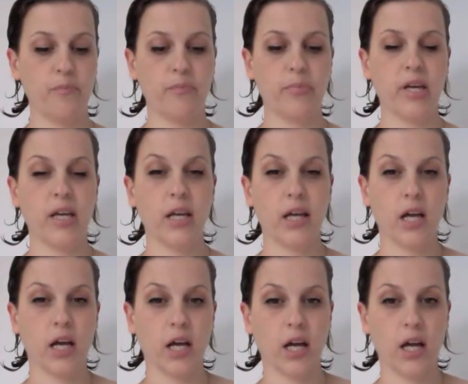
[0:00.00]
big
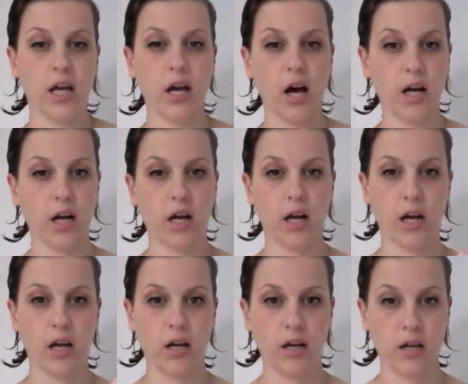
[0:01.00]
gunk
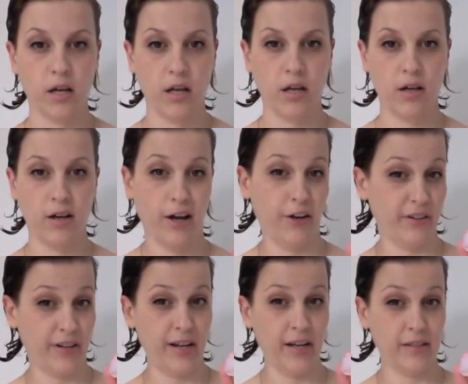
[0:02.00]
on
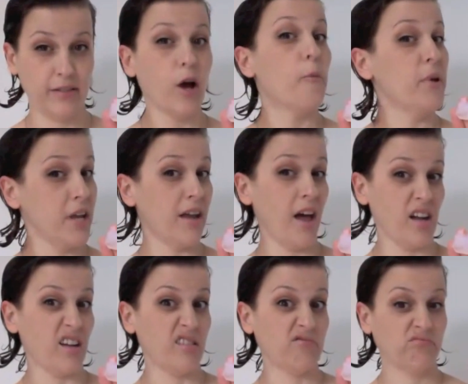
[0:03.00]
your hand, a big gunk.
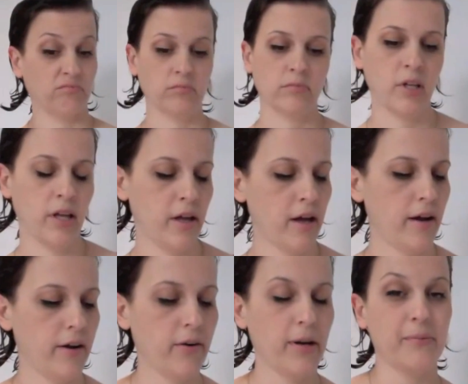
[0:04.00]

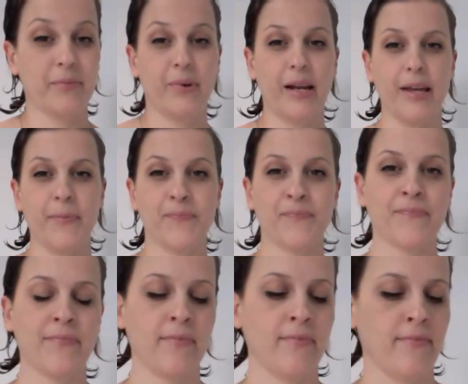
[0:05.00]
All right, ready?
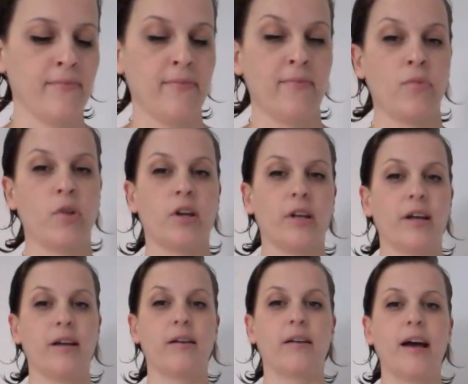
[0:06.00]
You're gonna
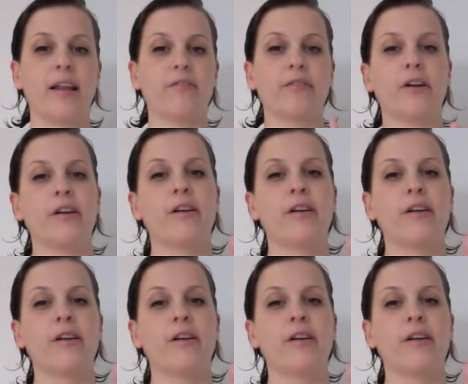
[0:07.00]
kind of